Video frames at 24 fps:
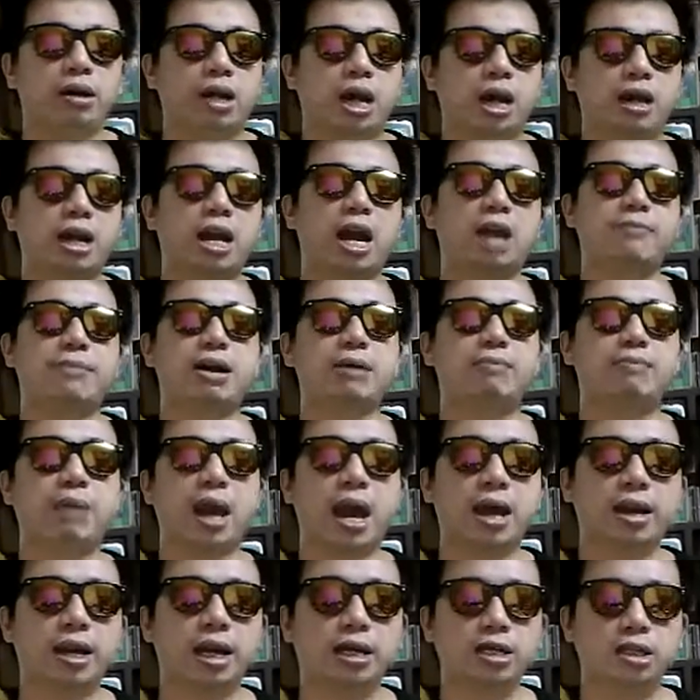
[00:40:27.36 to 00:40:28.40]
Okay, at my
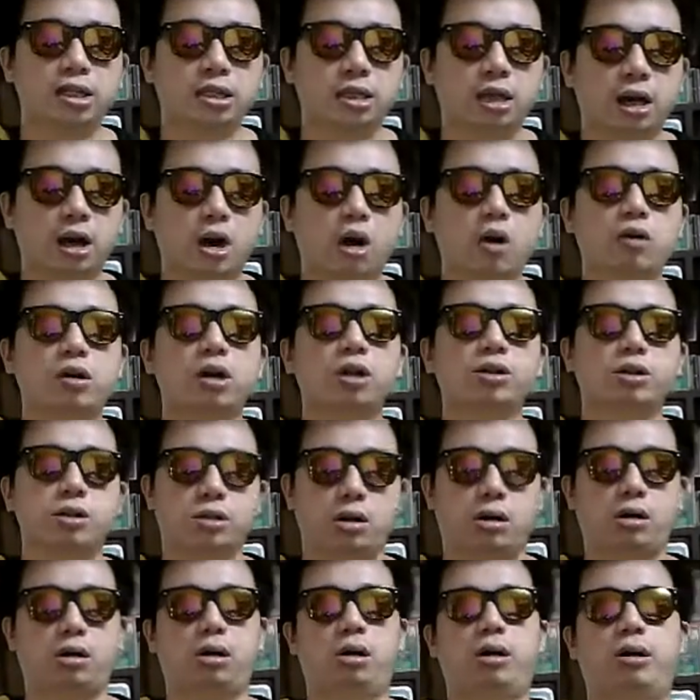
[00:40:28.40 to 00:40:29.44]
parents' hawker
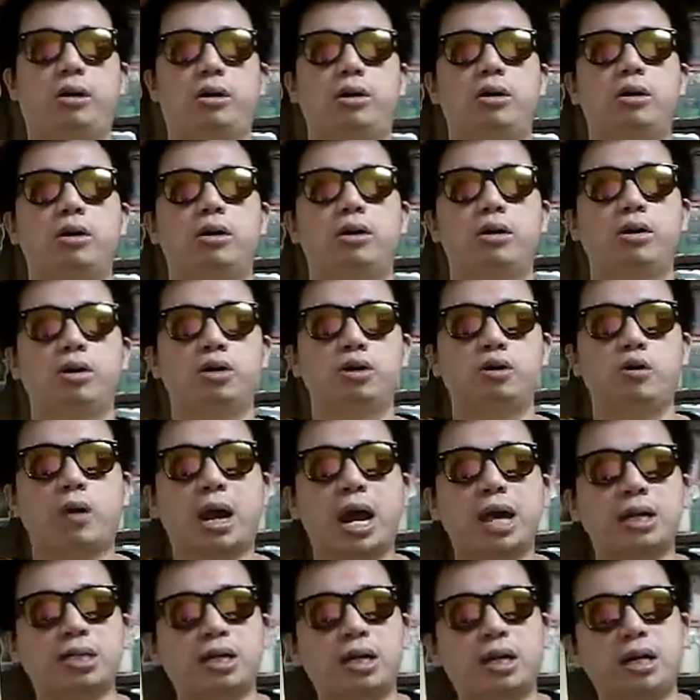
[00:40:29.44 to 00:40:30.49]
store. So
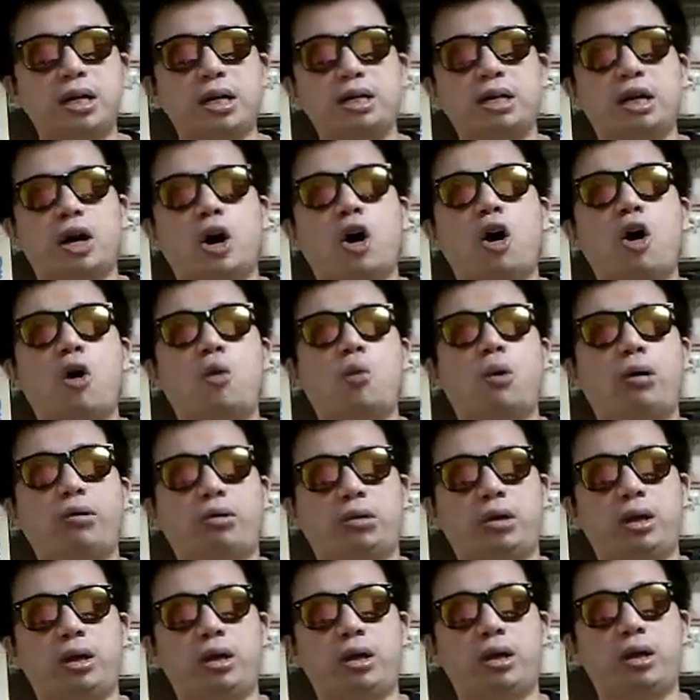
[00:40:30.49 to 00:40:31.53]
actually the hot
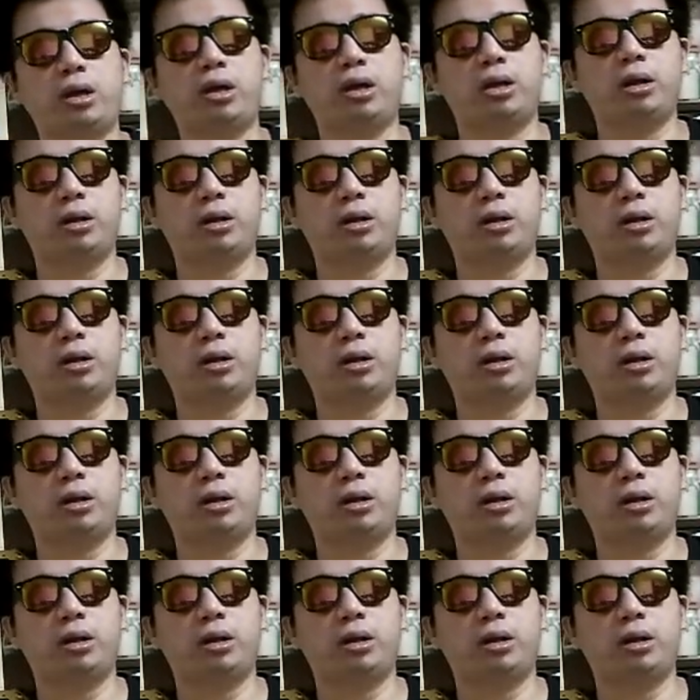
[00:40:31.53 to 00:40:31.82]
water